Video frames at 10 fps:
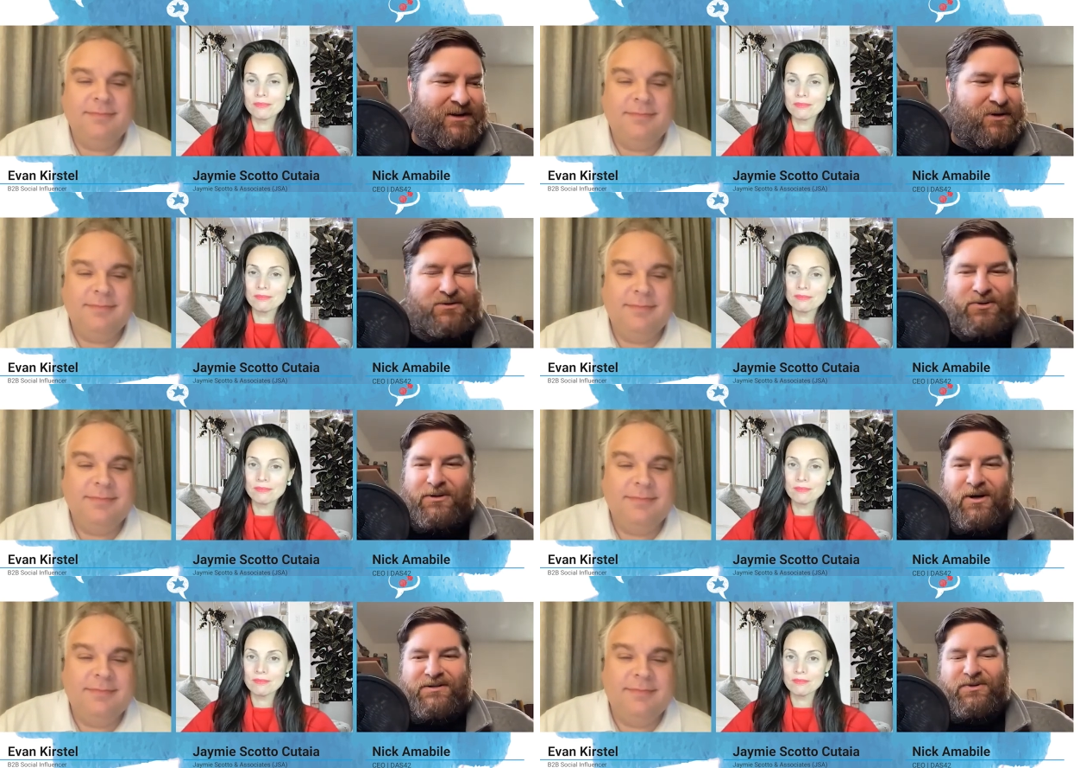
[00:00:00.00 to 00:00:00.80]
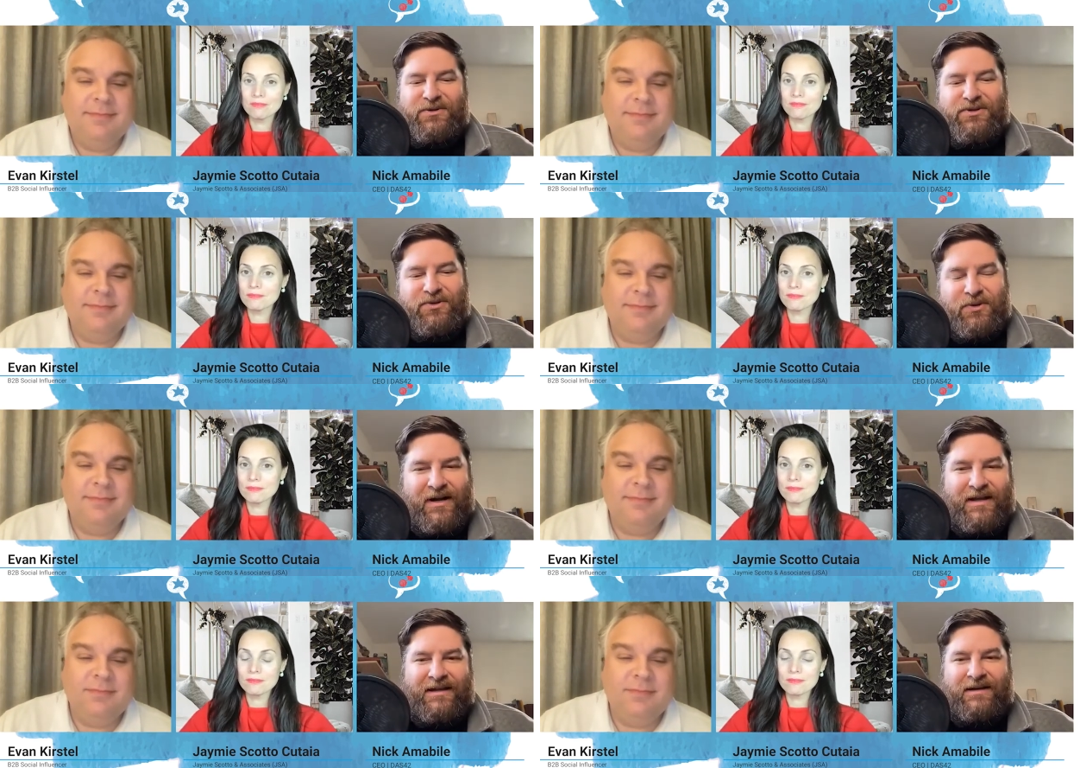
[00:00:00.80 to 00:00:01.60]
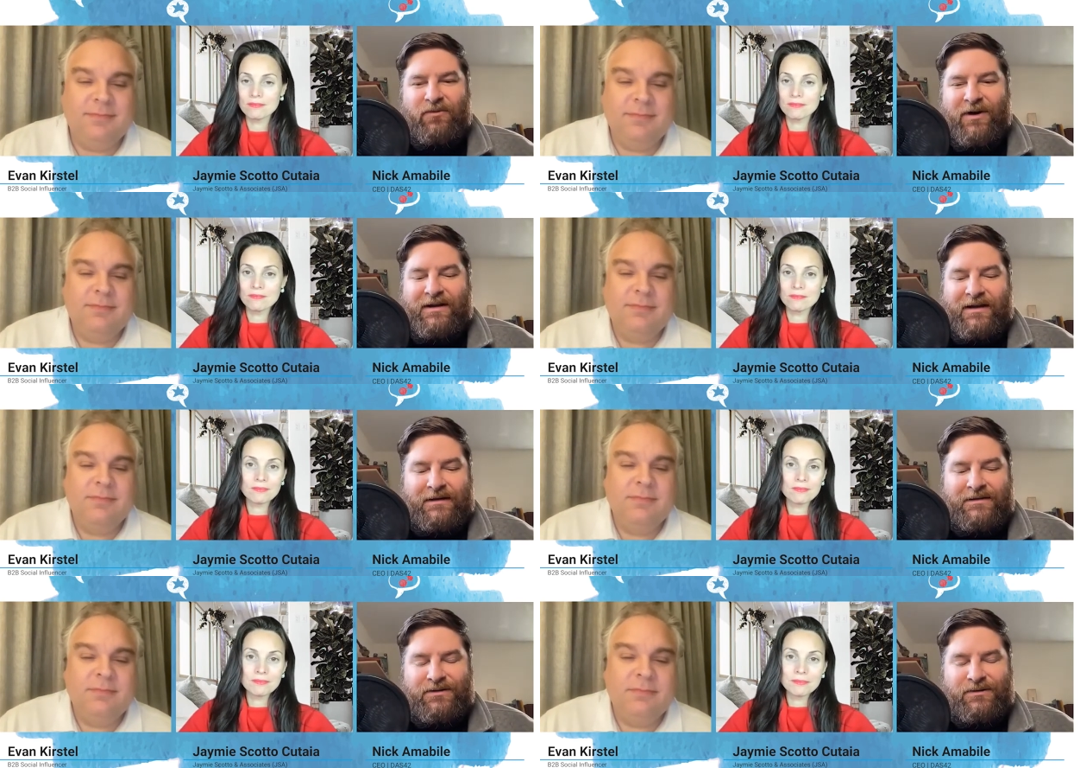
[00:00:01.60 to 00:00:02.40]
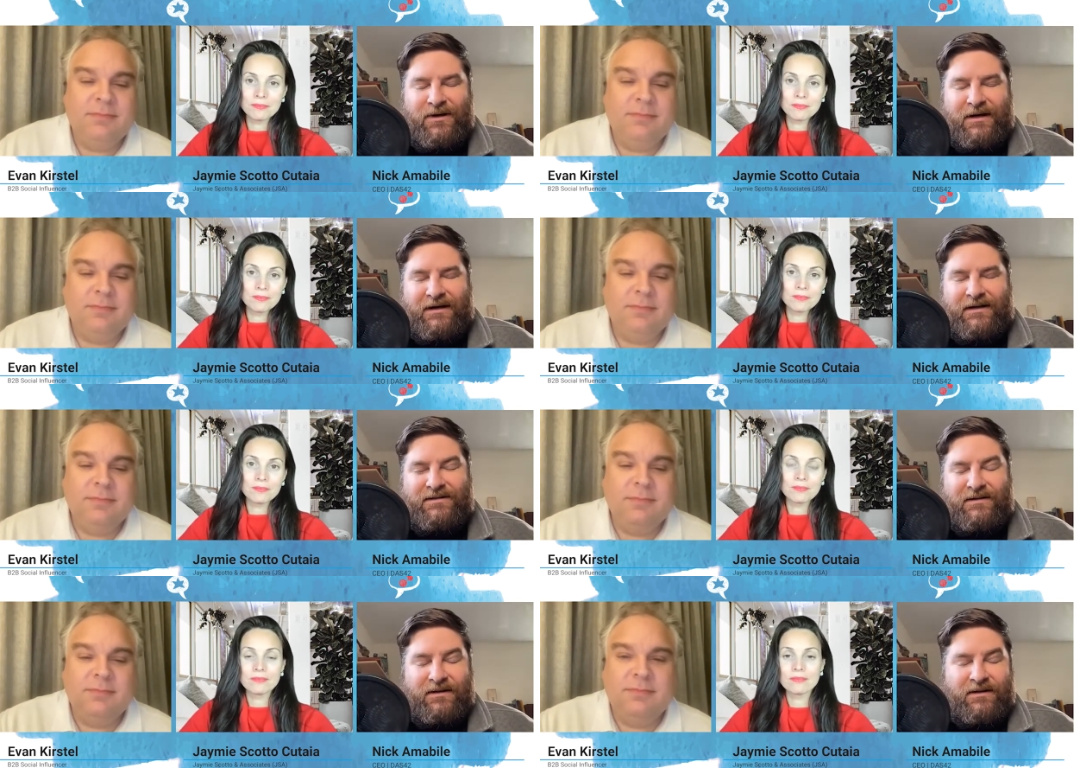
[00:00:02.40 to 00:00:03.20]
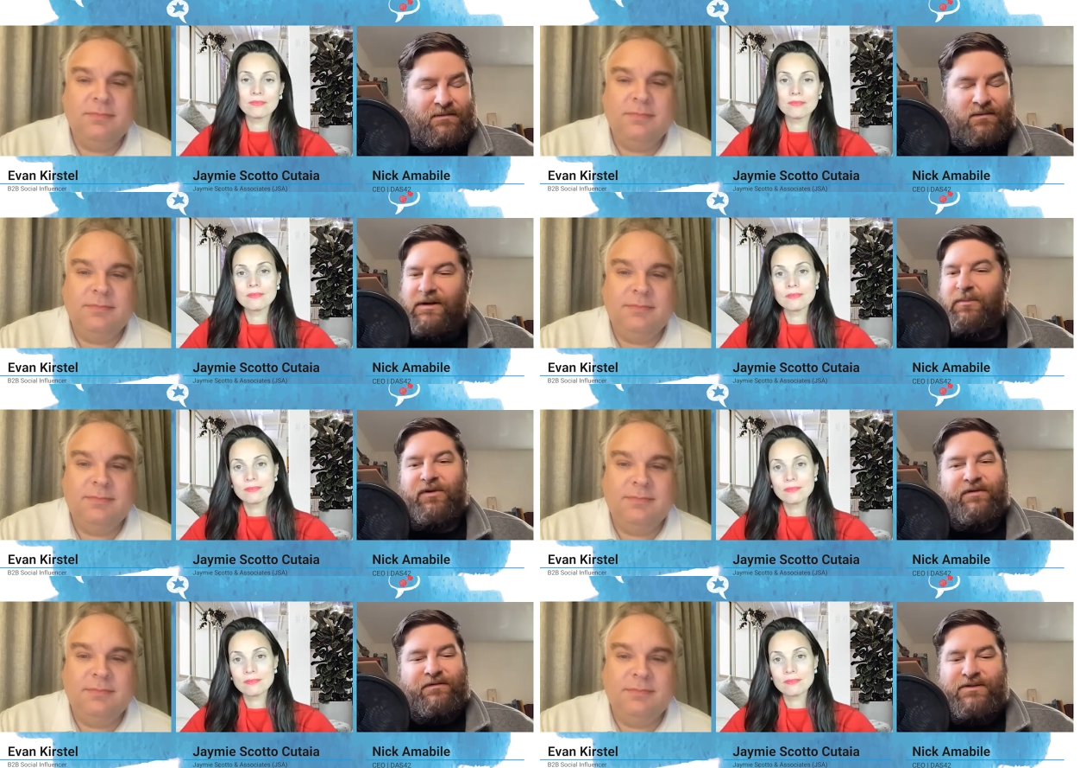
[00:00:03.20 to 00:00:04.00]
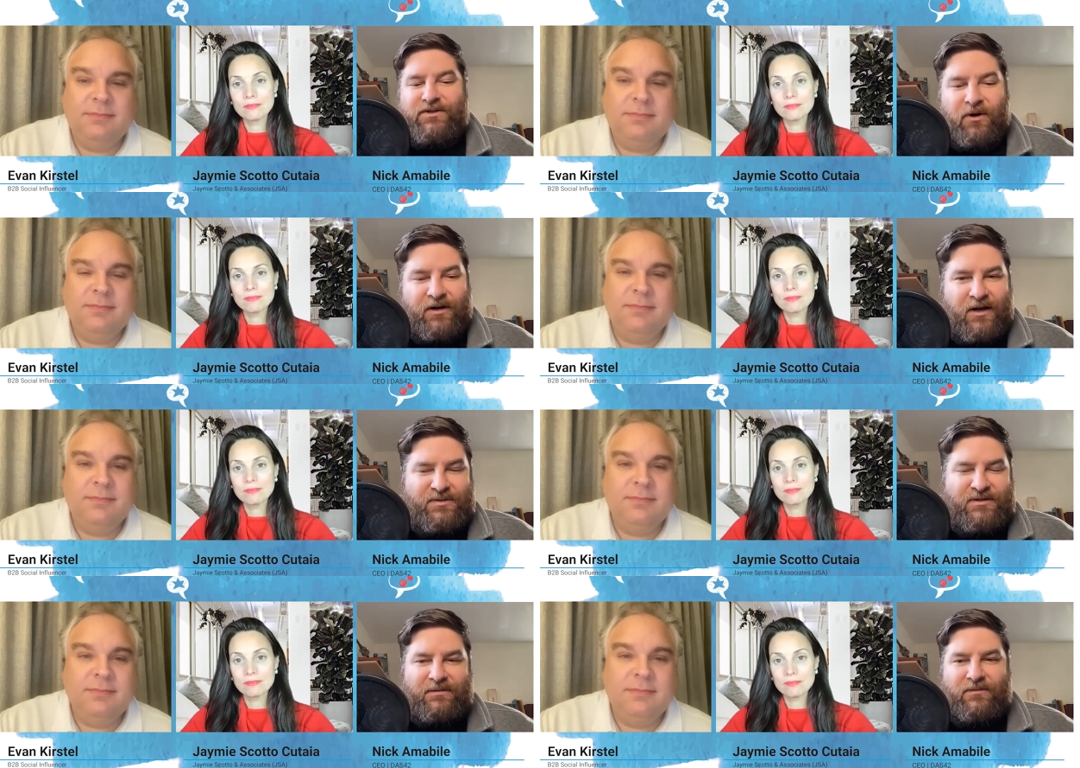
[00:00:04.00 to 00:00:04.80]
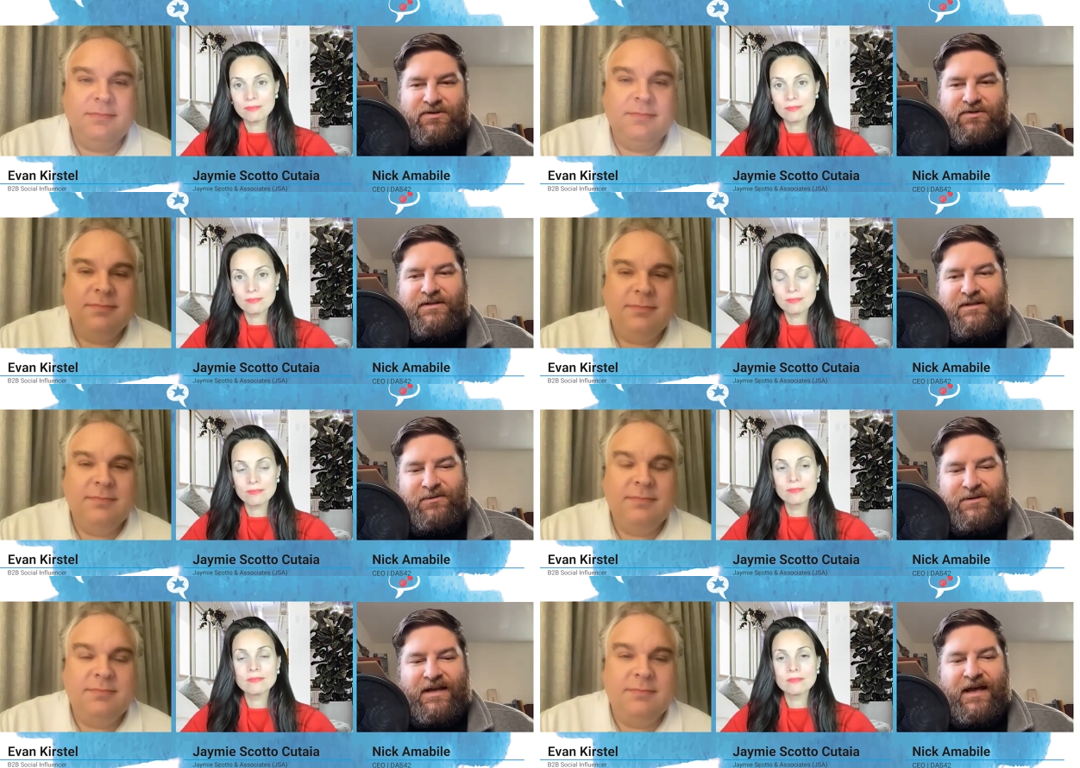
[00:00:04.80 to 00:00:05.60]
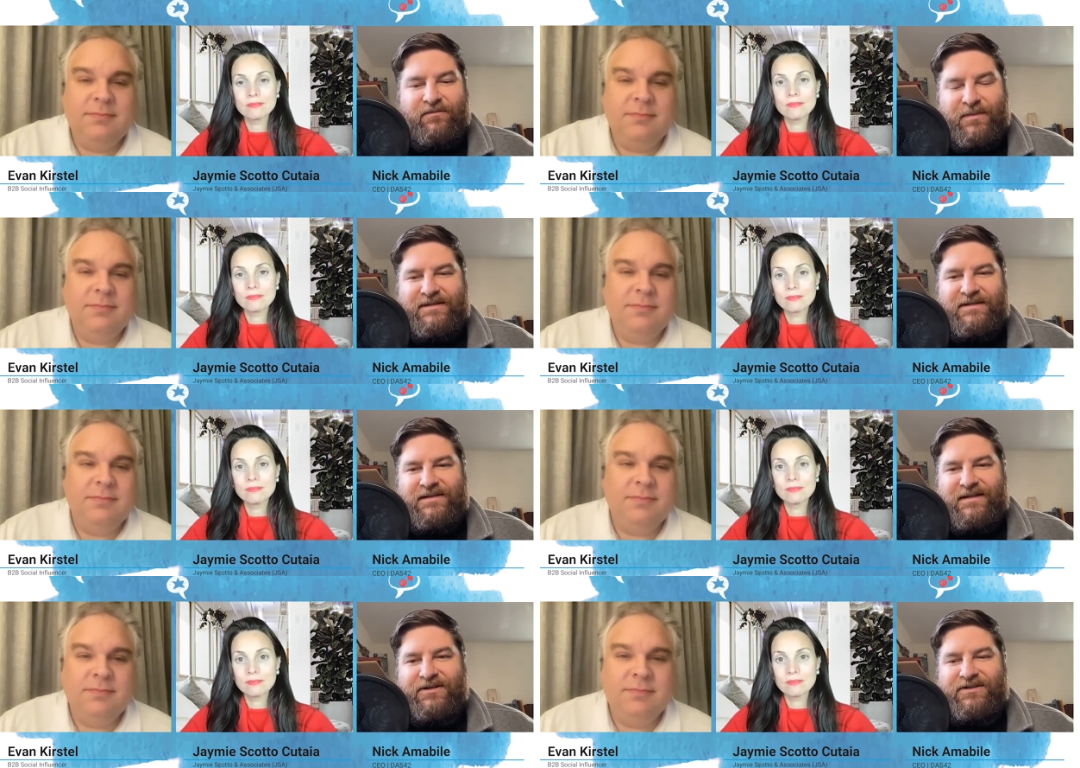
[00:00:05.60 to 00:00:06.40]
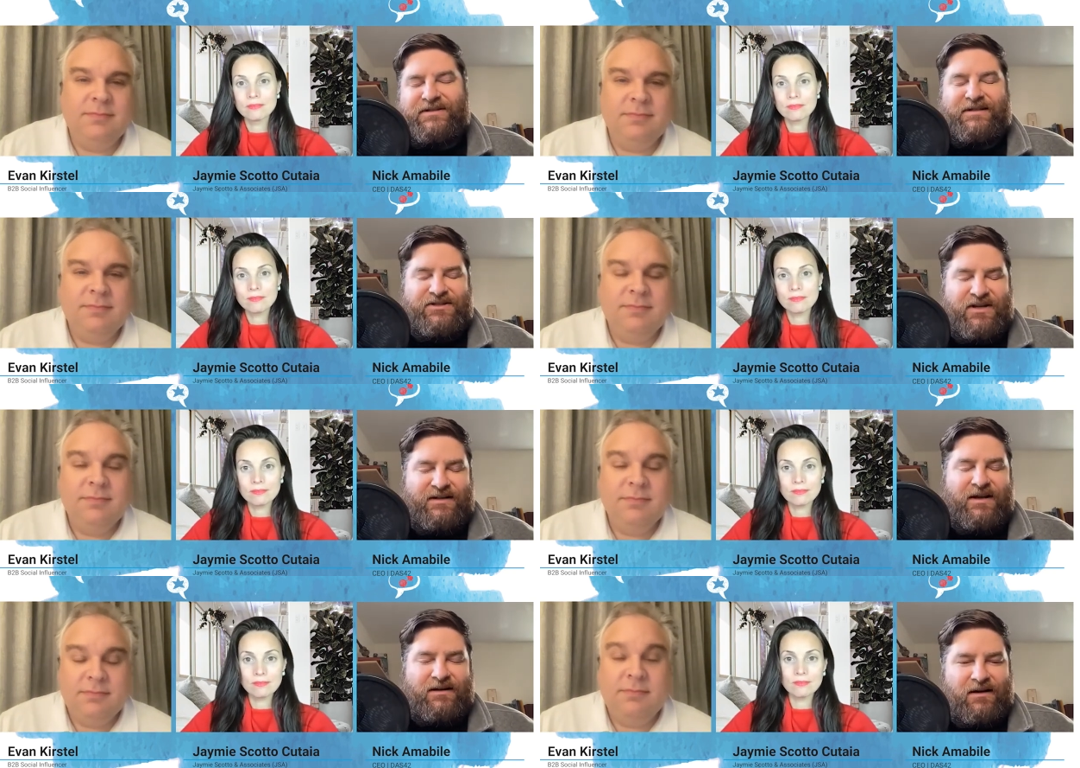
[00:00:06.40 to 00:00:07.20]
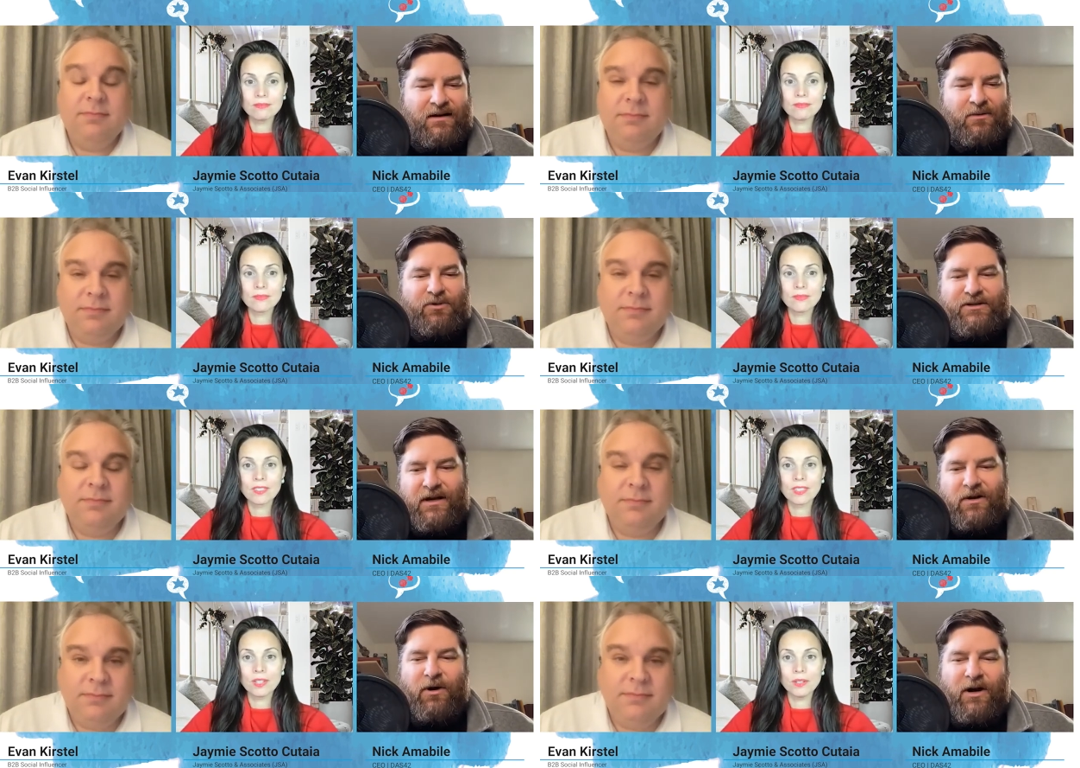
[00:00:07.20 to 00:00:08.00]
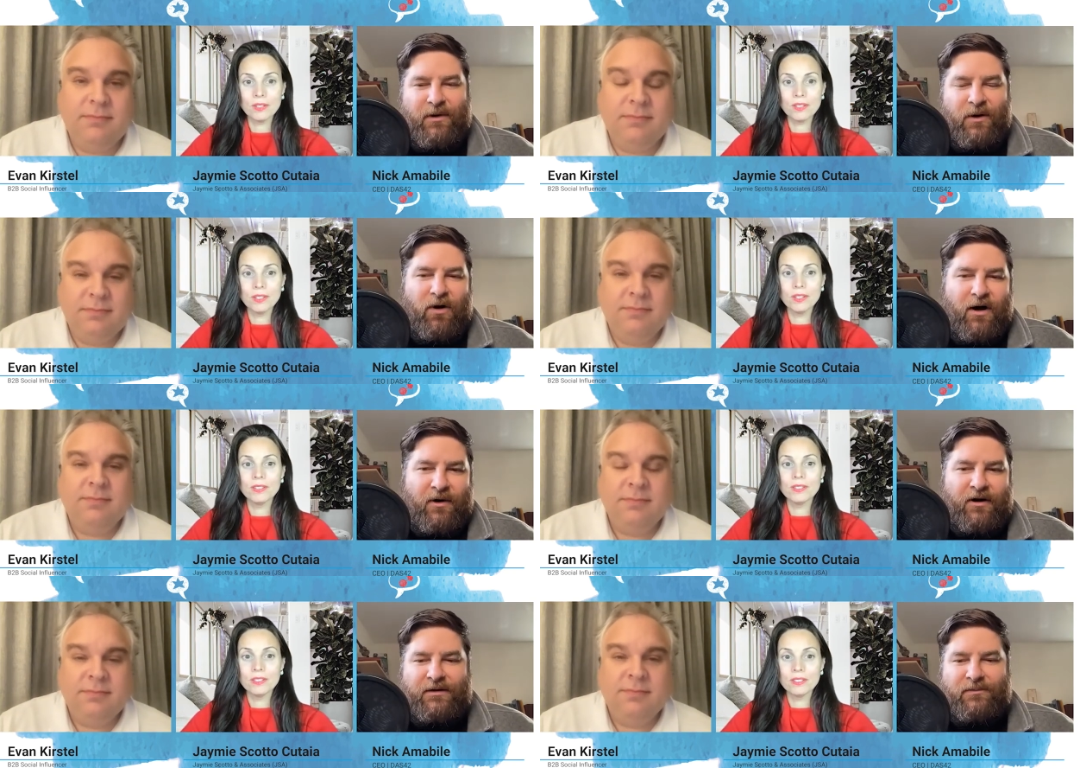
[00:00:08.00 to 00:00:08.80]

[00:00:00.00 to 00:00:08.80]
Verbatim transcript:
Speaker 1: you know, sort of long story short, I then went into uh, the, a number of different startups, and most recently was the head of business intelligence at Jet dot com, which got acquired by Walmart.